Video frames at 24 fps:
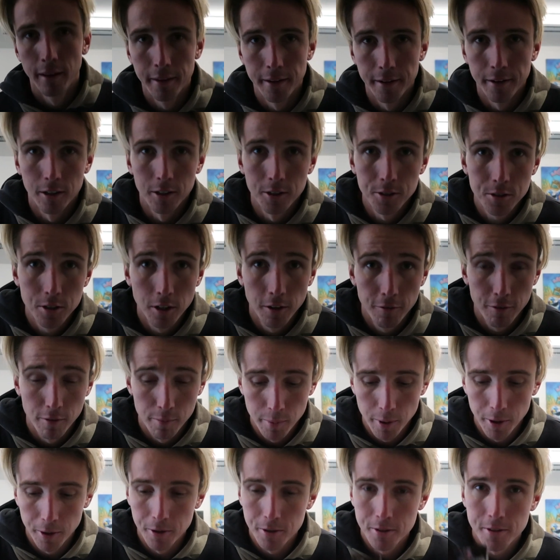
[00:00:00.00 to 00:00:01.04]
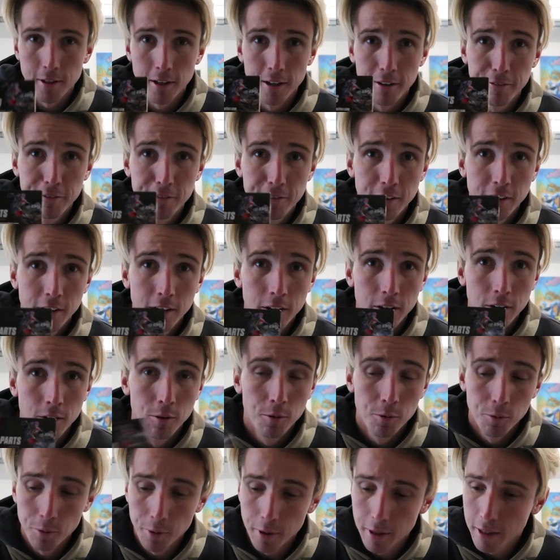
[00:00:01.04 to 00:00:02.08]
And then also from Moto Stuff,
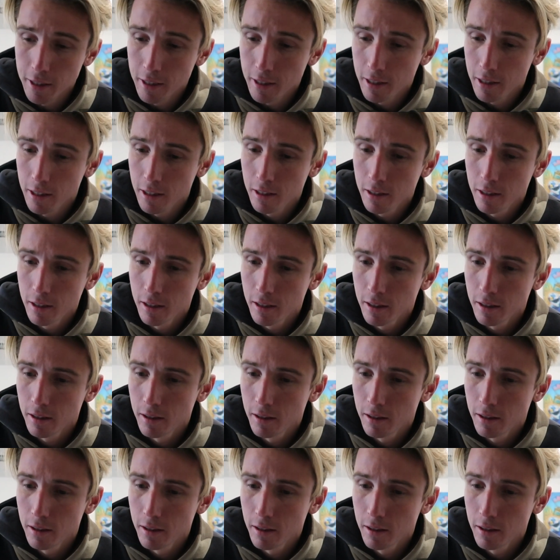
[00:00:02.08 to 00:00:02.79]
we